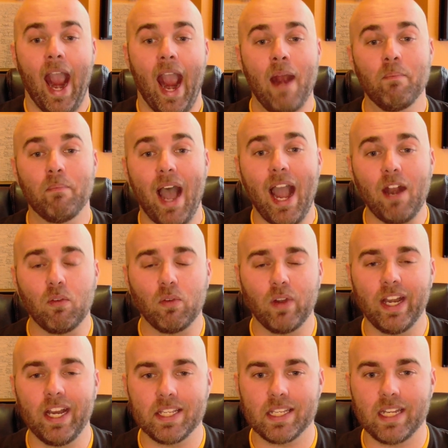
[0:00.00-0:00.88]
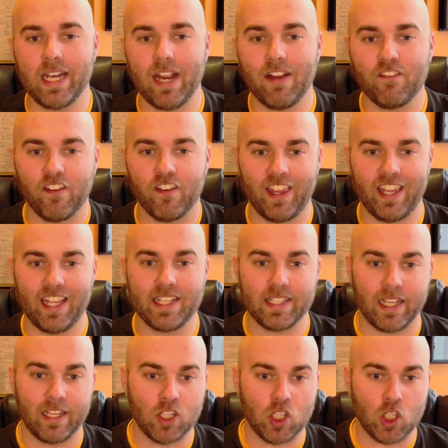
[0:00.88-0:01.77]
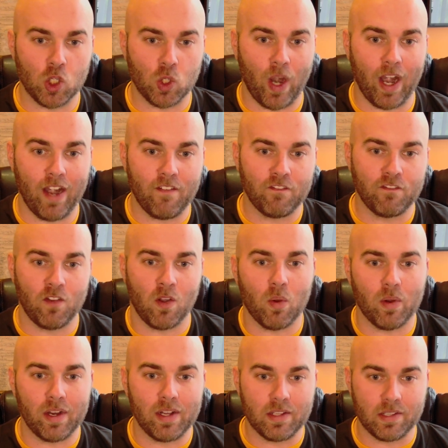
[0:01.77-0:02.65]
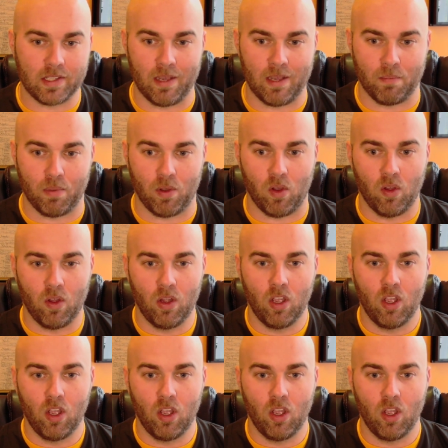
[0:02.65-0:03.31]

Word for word: And my reasoning for this is straightforward and simple.